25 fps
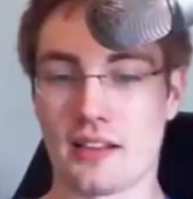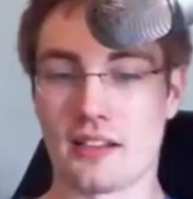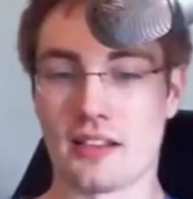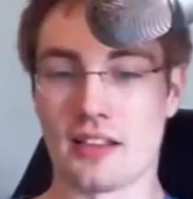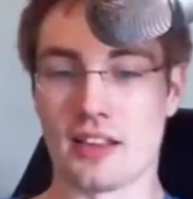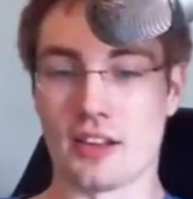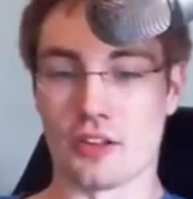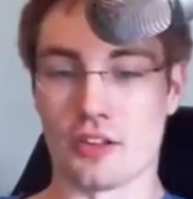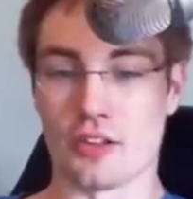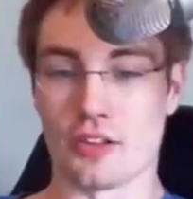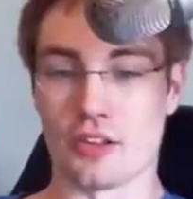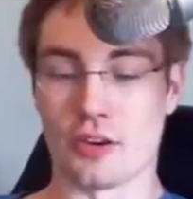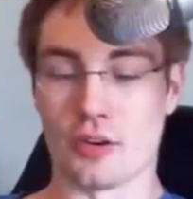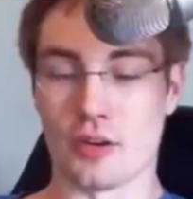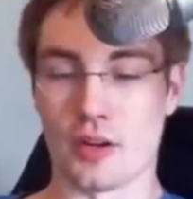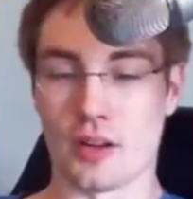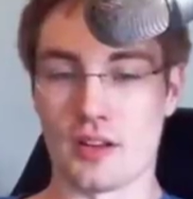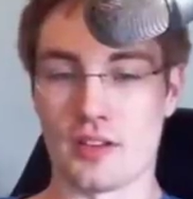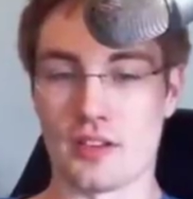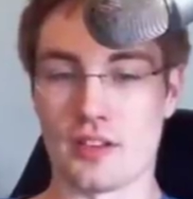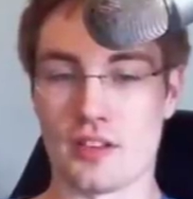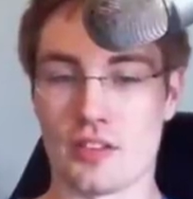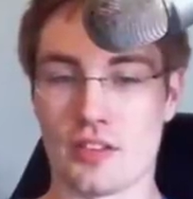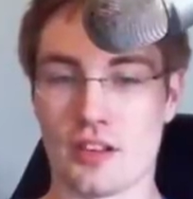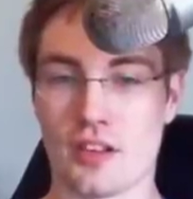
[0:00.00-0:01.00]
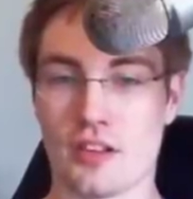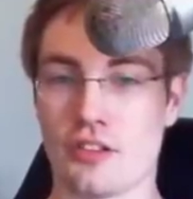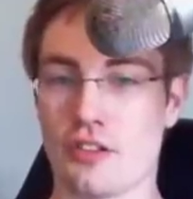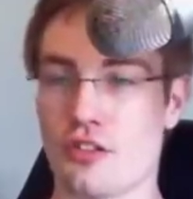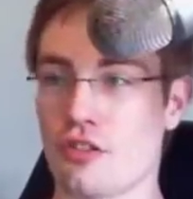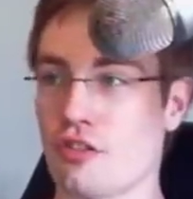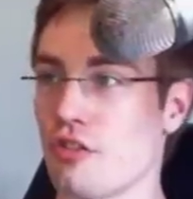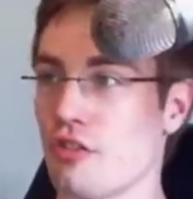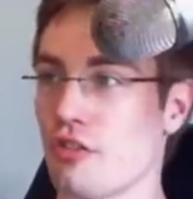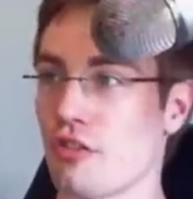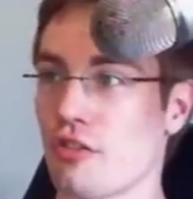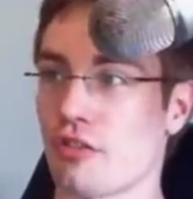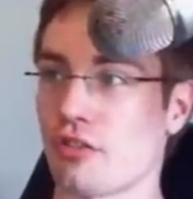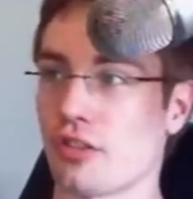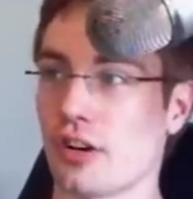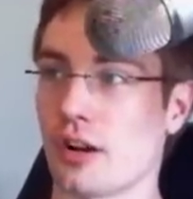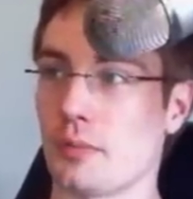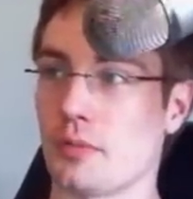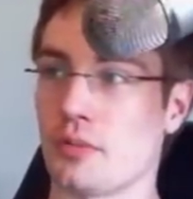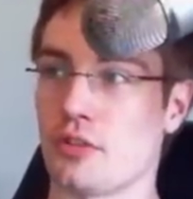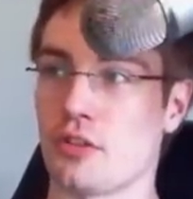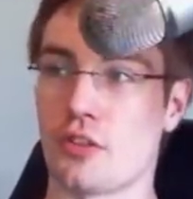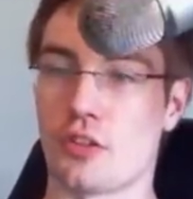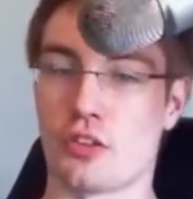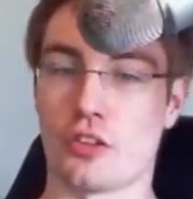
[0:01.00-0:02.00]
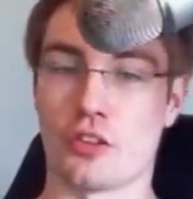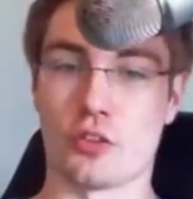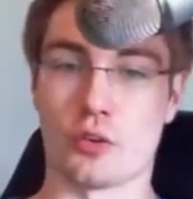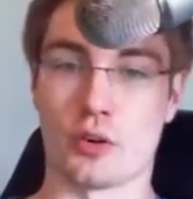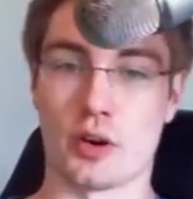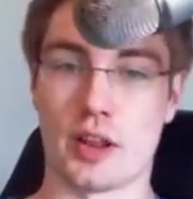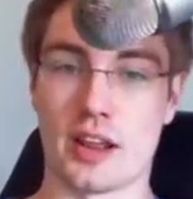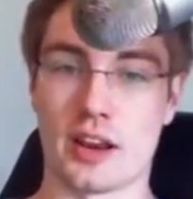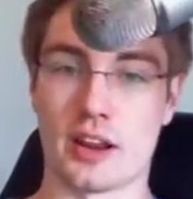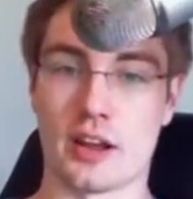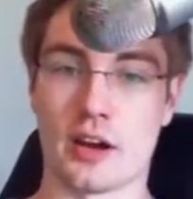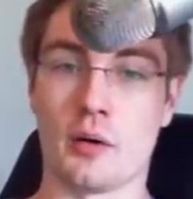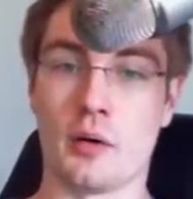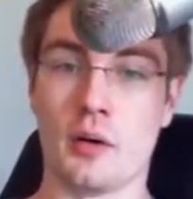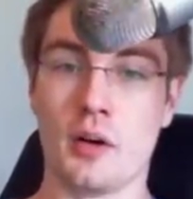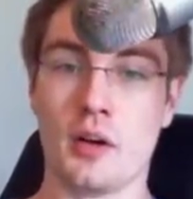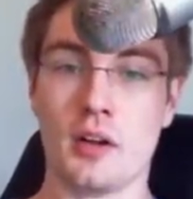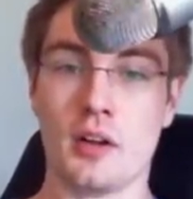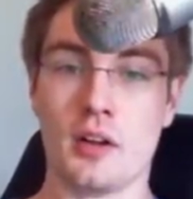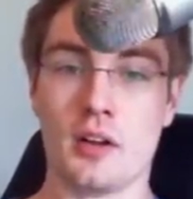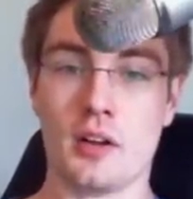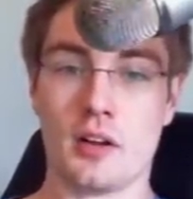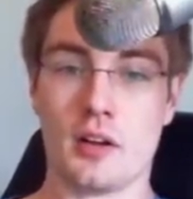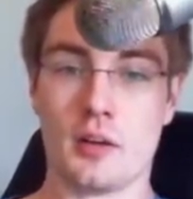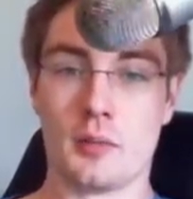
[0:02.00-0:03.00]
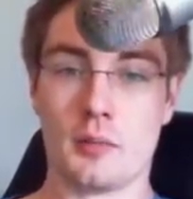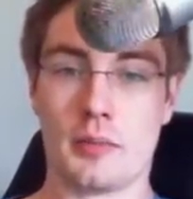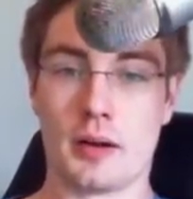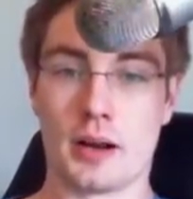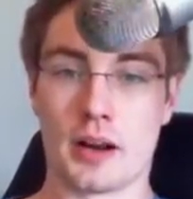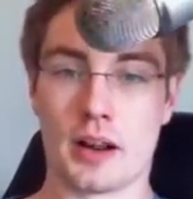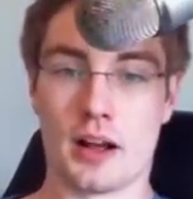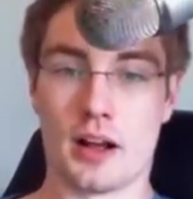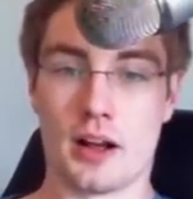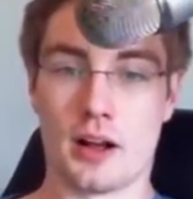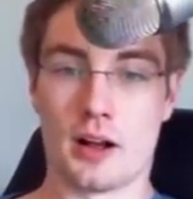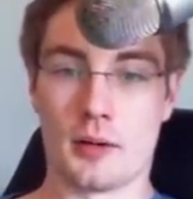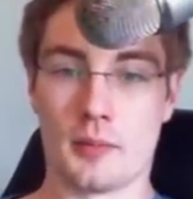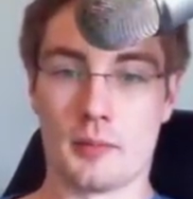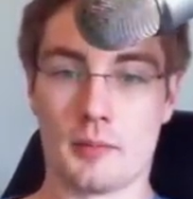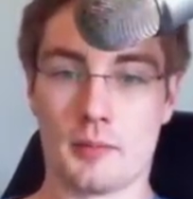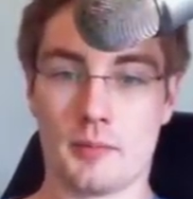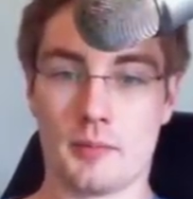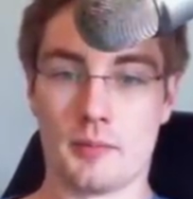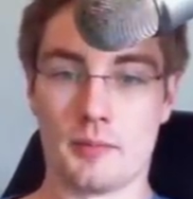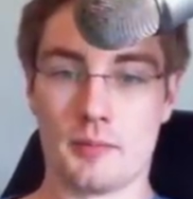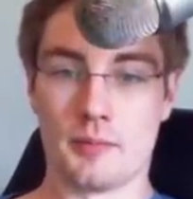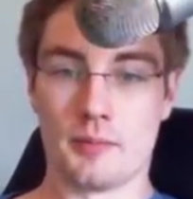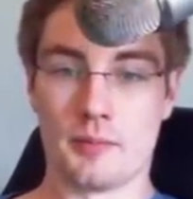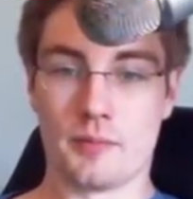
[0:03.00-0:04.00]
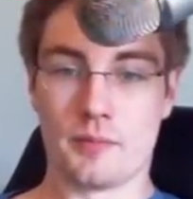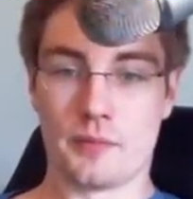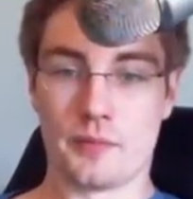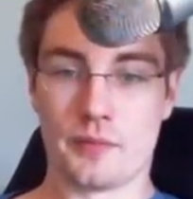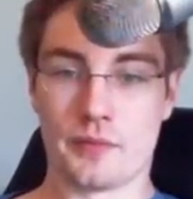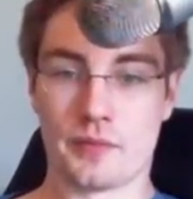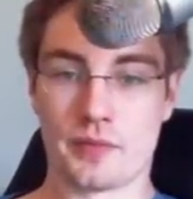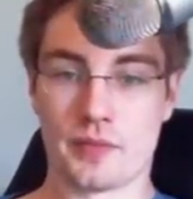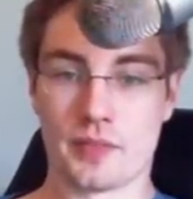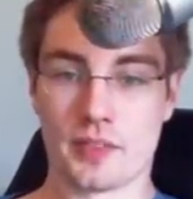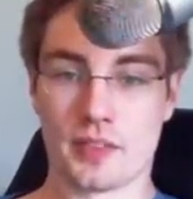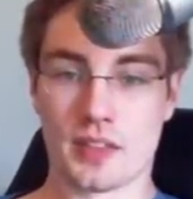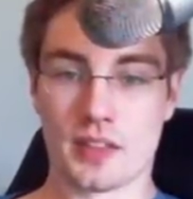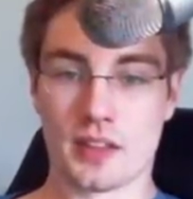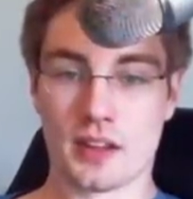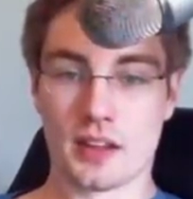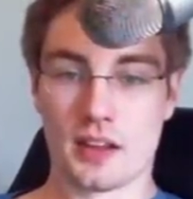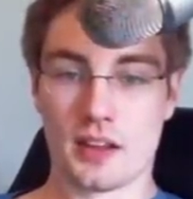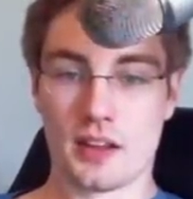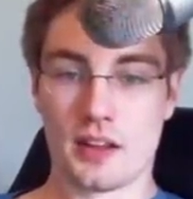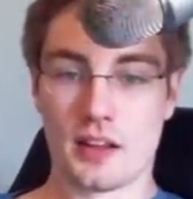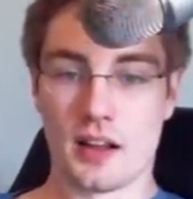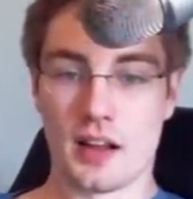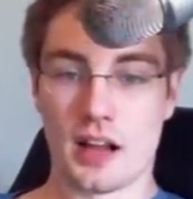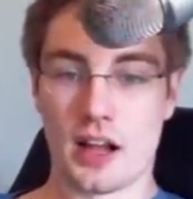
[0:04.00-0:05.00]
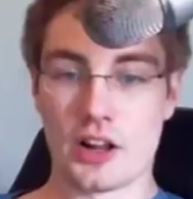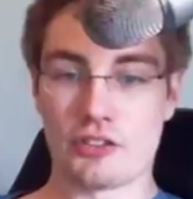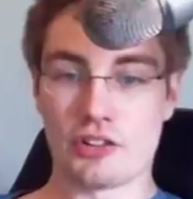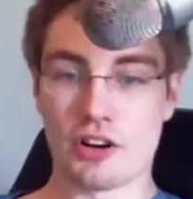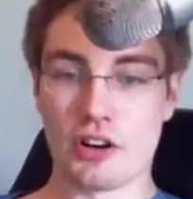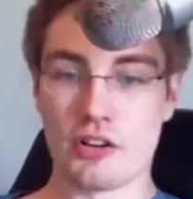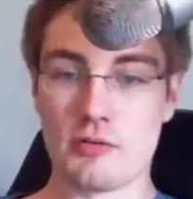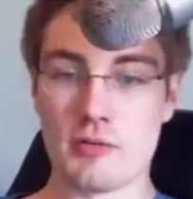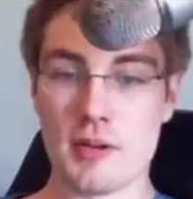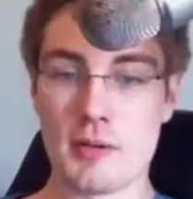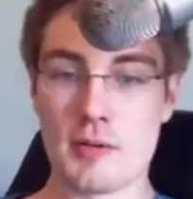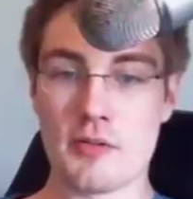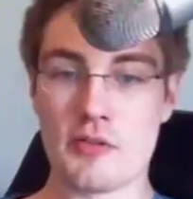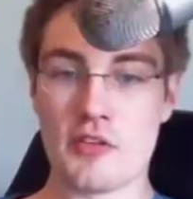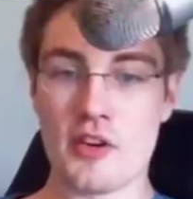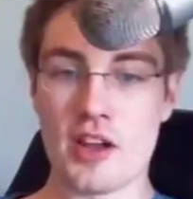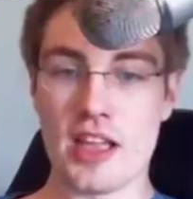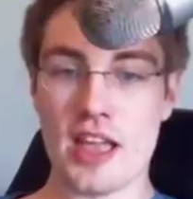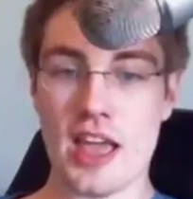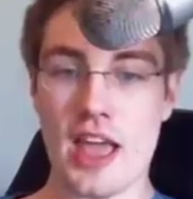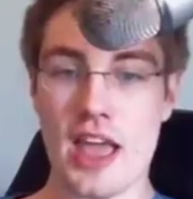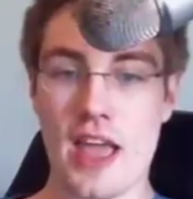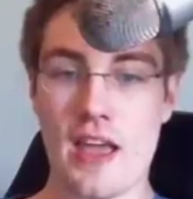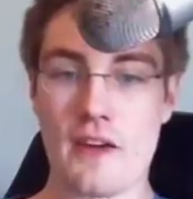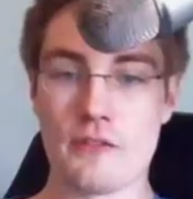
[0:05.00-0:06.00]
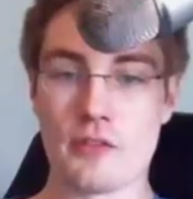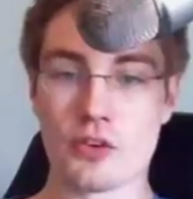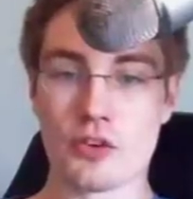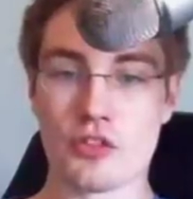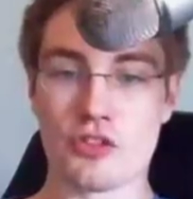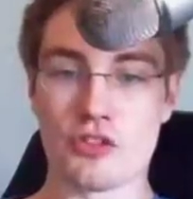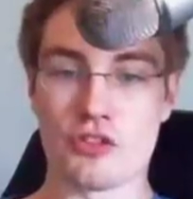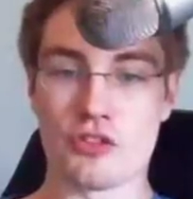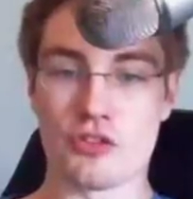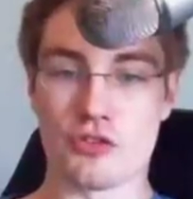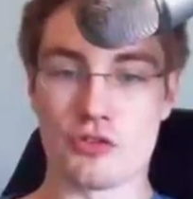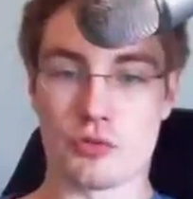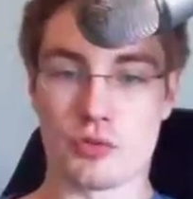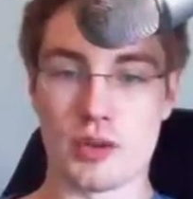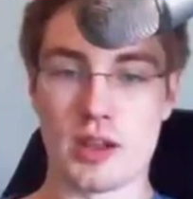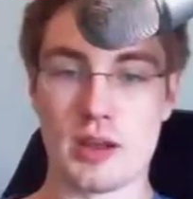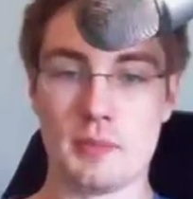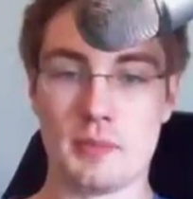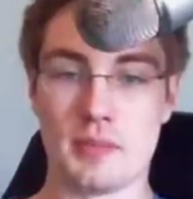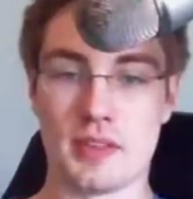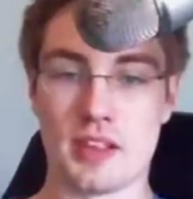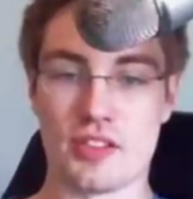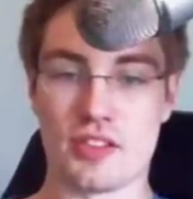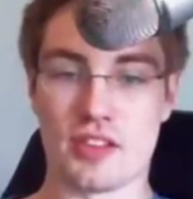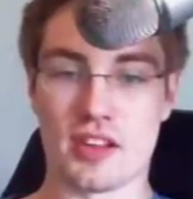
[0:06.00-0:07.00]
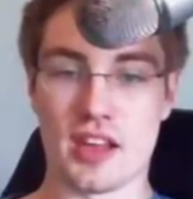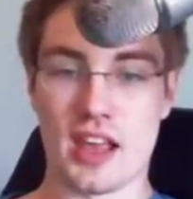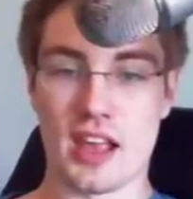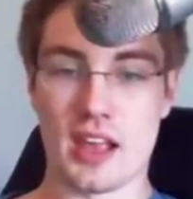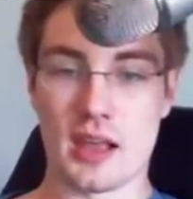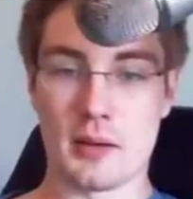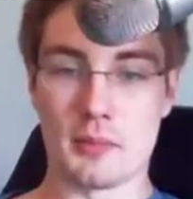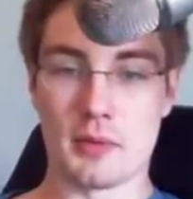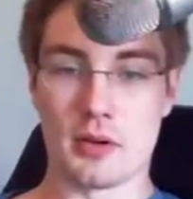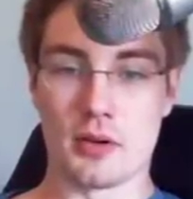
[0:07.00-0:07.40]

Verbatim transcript: kills you. It just it just straight shoots a tornado. But, yeah, um, it's completely instant. I'm trying to remember if I ever streamed this game.